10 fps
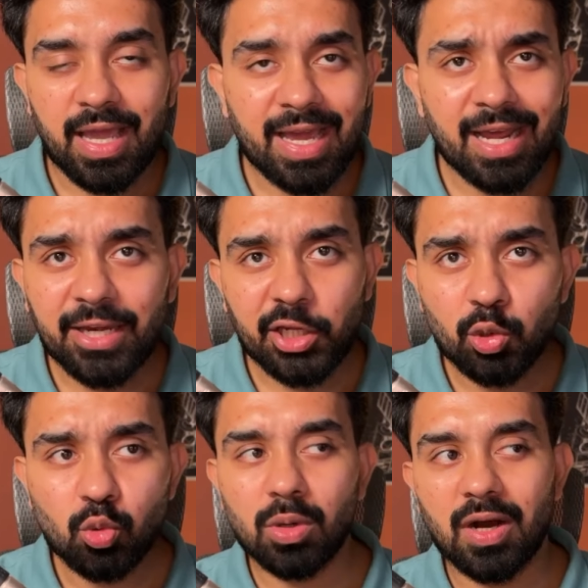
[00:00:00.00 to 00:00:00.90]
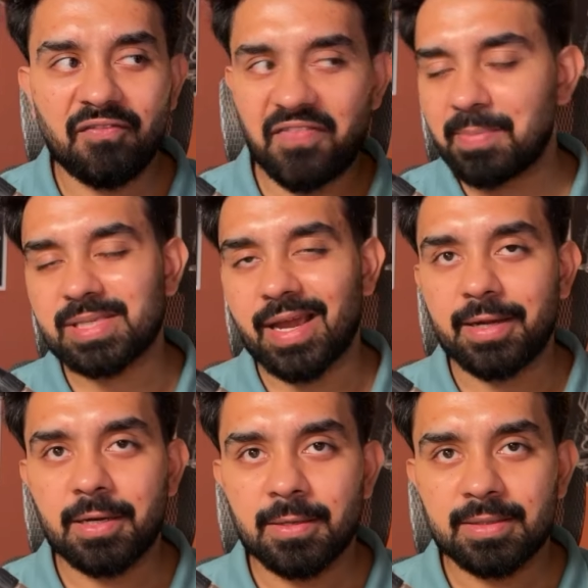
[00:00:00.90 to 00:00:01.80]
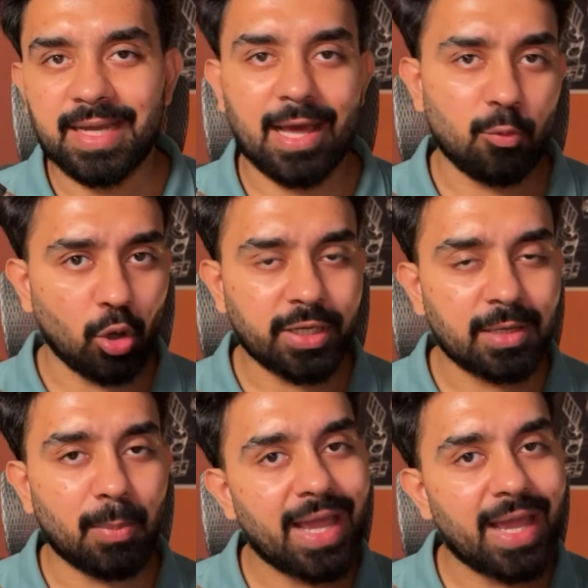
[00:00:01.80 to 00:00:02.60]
and I knew a website that I wanted